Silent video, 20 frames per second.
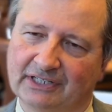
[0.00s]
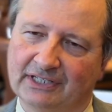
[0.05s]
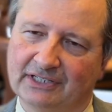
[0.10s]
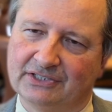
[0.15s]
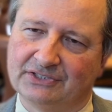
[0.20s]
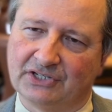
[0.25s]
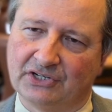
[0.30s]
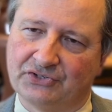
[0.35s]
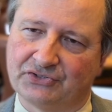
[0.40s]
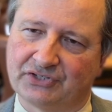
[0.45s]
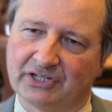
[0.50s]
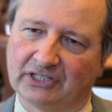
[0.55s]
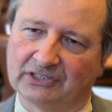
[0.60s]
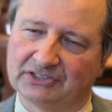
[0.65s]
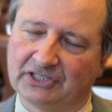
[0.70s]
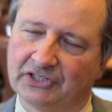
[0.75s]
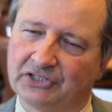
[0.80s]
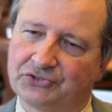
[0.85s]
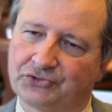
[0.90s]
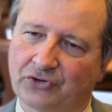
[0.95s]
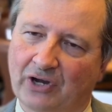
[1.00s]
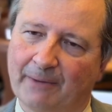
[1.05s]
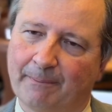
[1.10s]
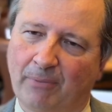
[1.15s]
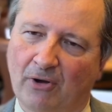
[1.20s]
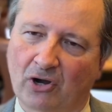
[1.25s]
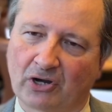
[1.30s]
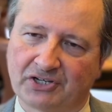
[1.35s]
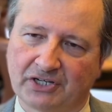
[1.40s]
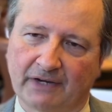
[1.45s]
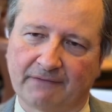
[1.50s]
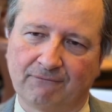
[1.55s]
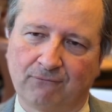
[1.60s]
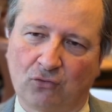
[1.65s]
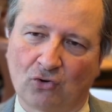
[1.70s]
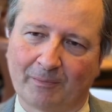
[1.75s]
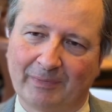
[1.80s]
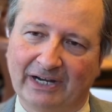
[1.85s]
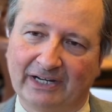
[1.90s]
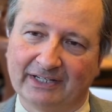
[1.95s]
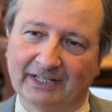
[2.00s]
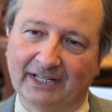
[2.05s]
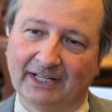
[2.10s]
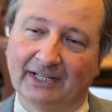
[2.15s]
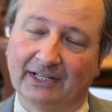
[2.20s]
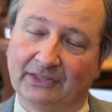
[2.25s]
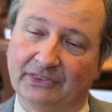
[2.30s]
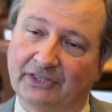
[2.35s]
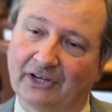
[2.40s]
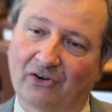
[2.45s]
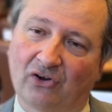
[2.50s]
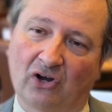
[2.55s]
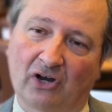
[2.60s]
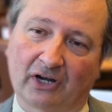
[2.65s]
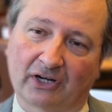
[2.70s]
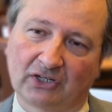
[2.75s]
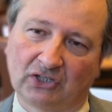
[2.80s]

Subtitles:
is interesting because in the tripartite format, there are